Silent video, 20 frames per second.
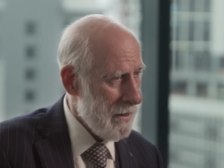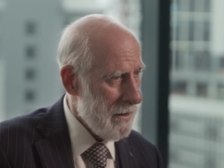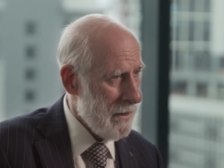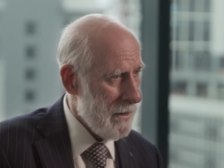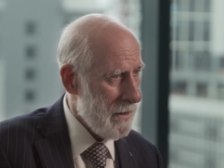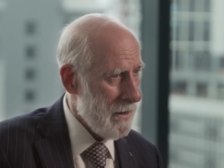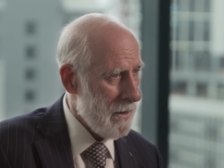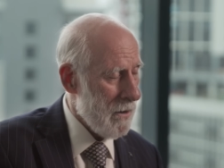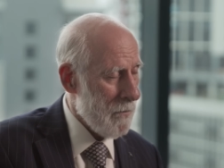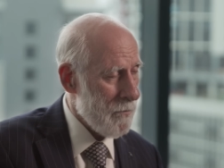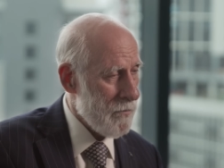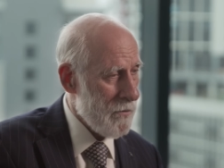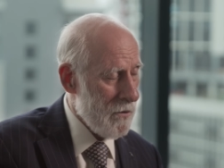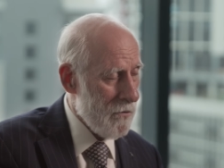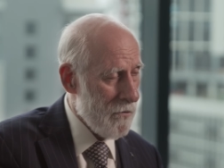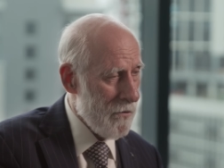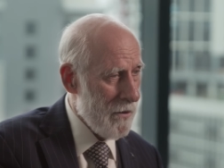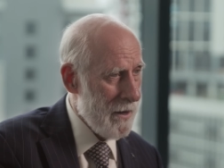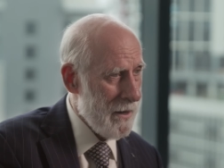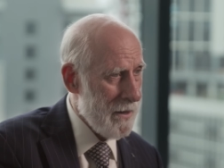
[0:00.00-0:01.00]
And up
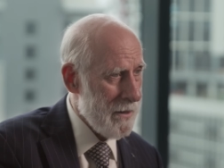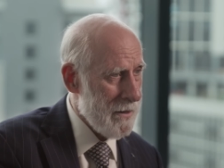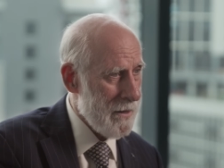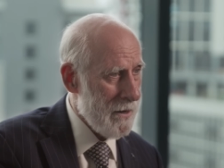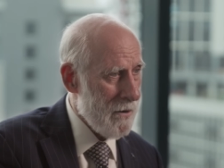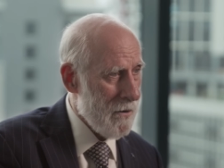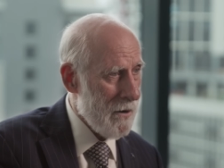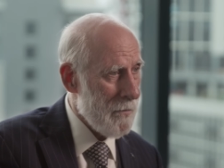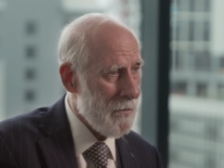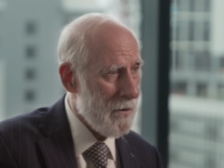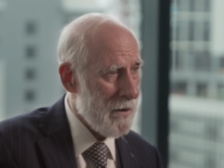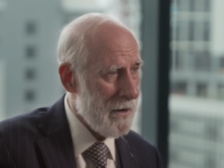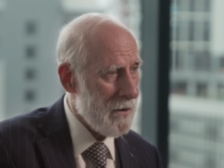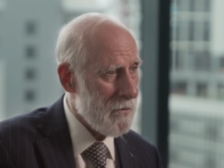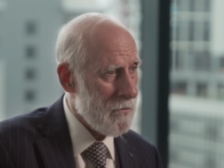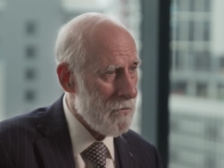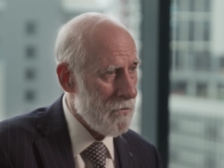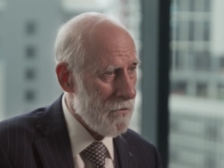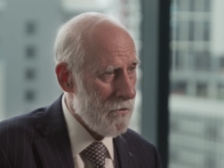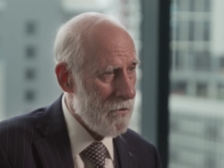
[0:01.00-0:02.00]
till then, the
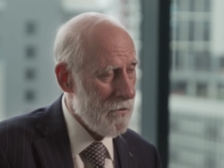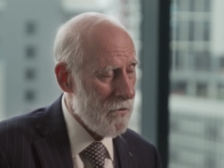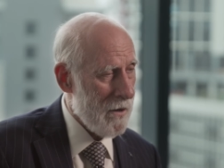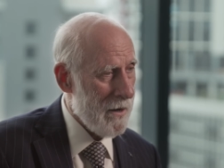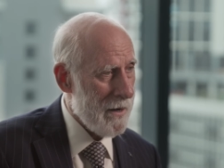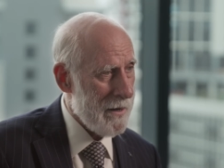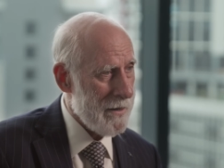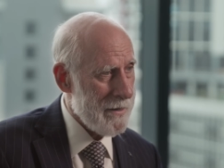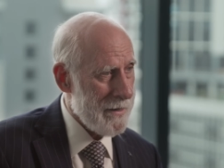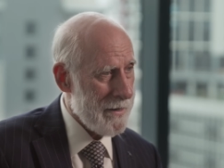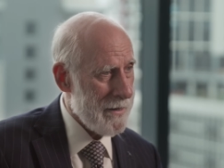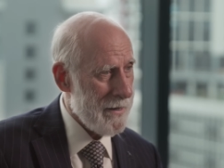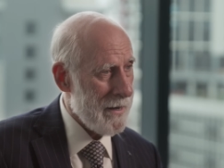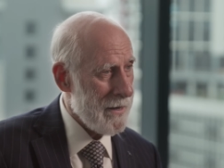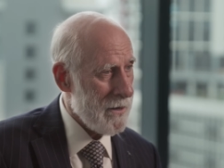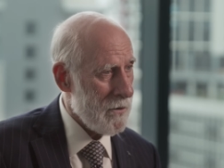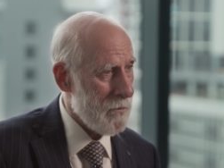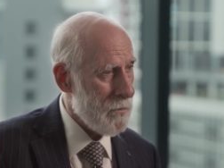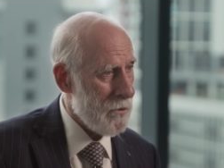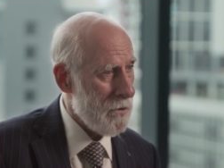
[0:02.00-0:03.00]
ARPANET was designed to
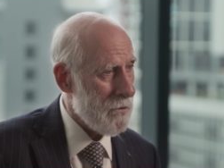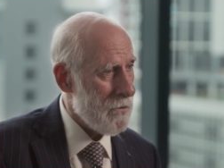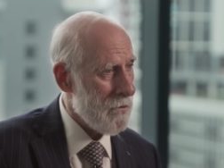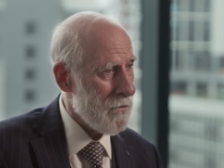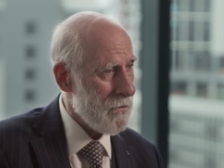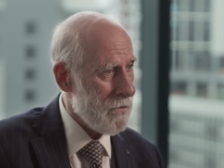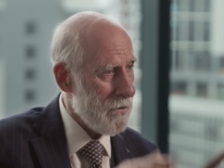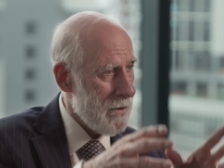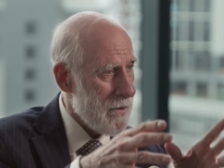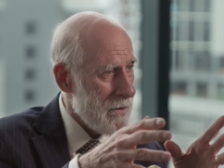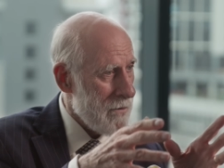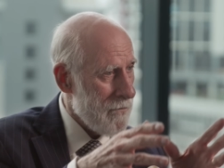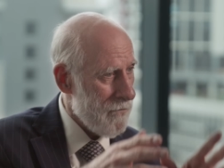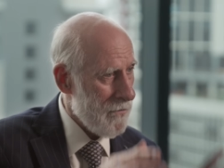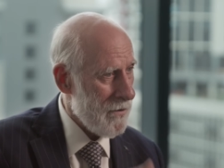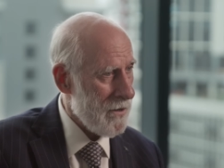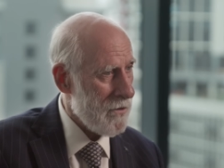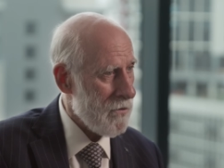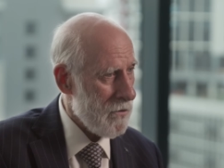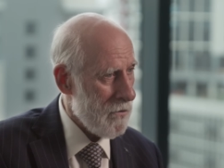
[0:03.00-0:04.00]
connect computers in
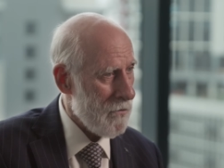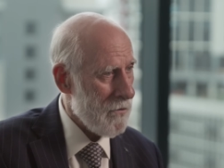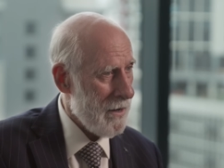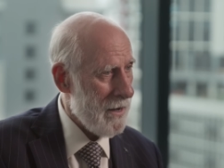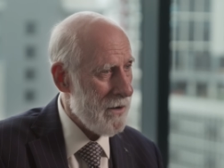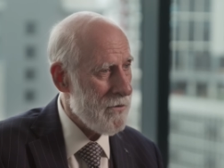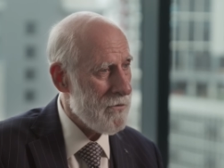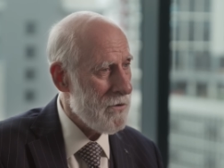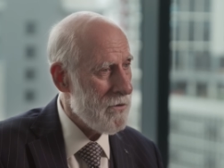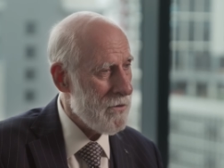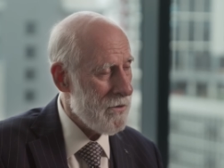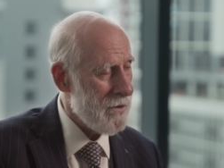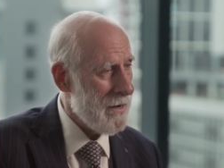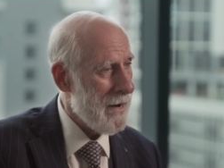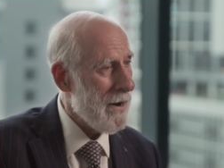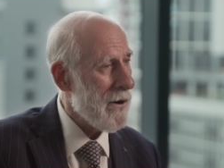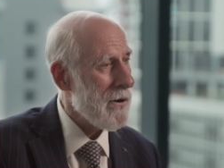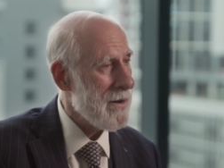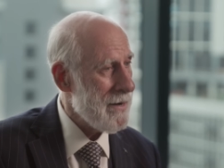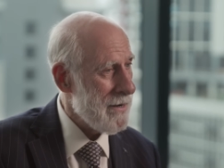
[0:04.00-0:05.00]
fixed locations in
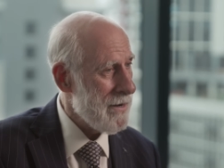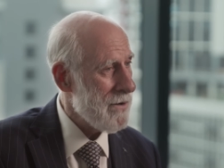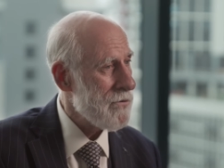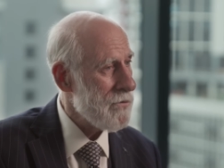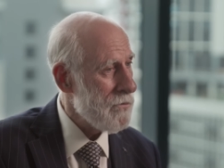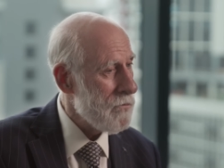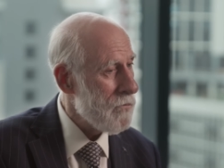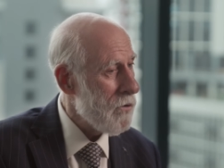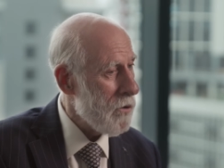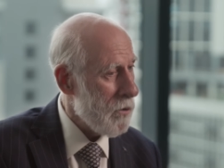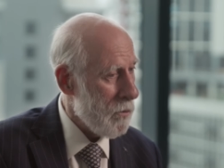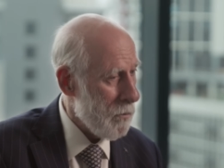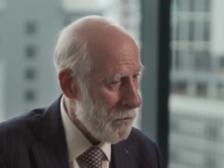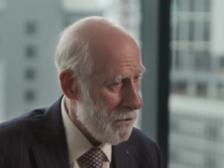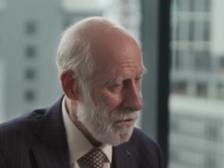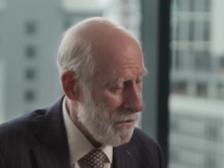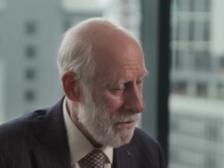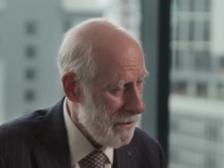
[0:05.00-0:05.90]
air conditioned rooms.